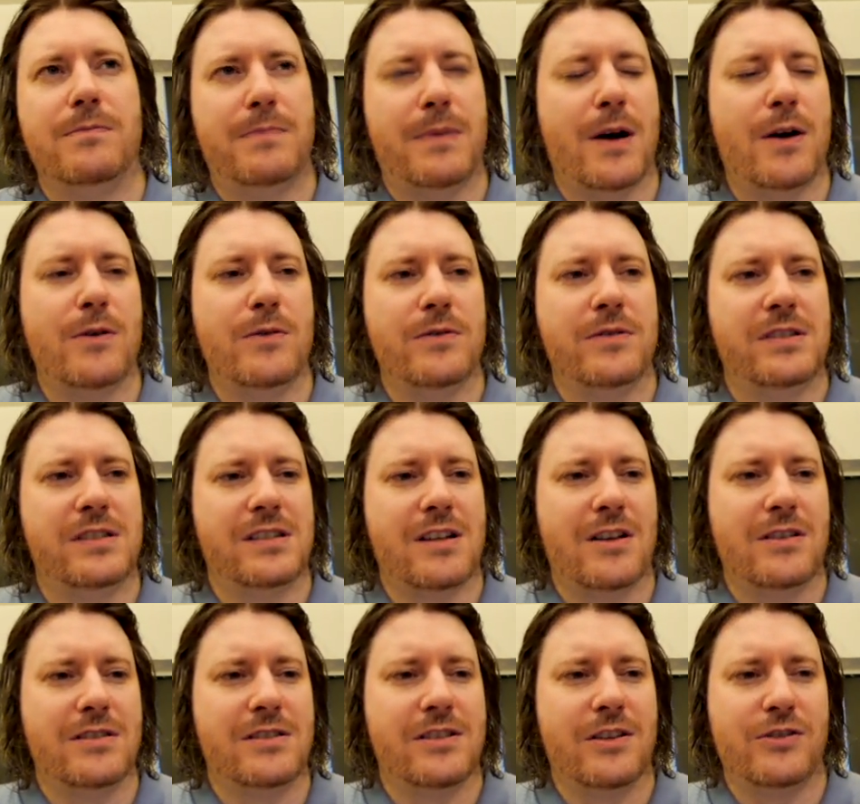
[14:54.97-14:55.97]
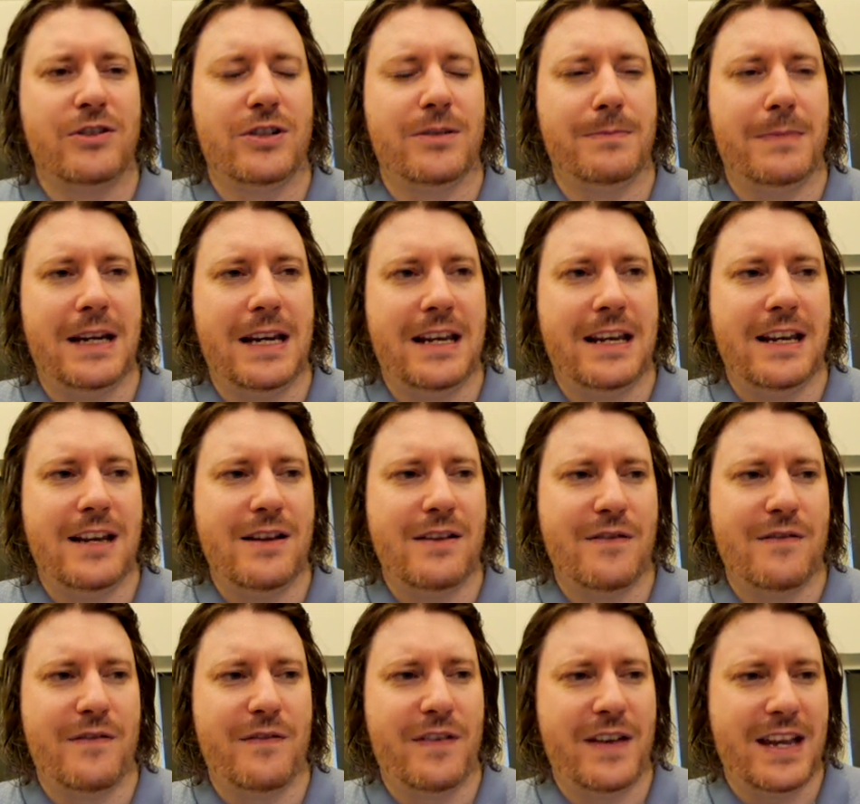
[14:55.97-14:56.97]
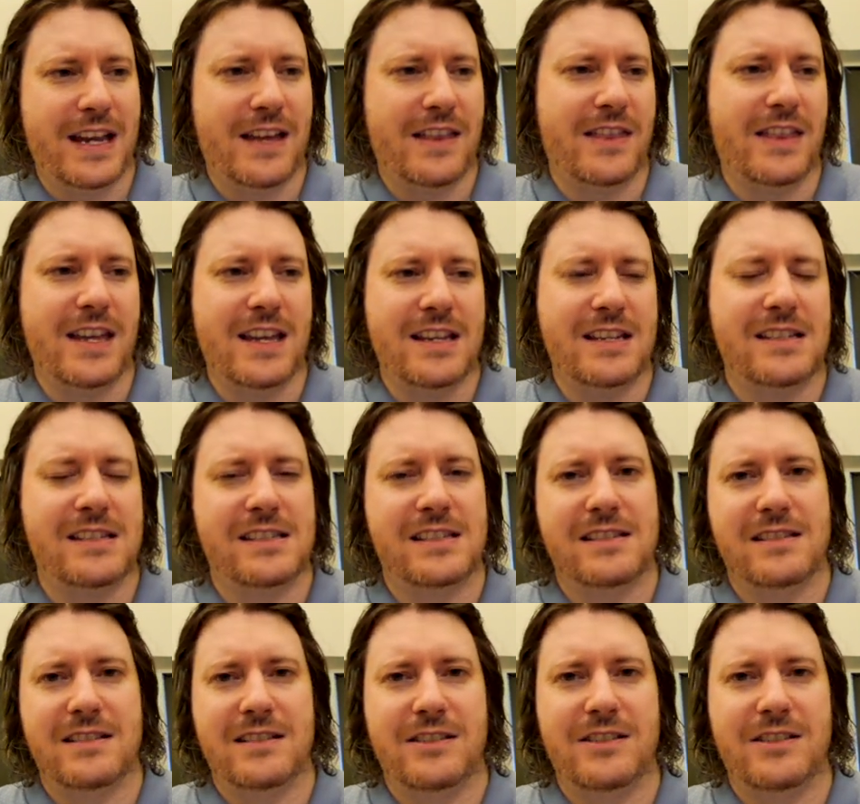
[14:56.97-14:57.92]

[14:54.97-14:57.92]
posts on social media via this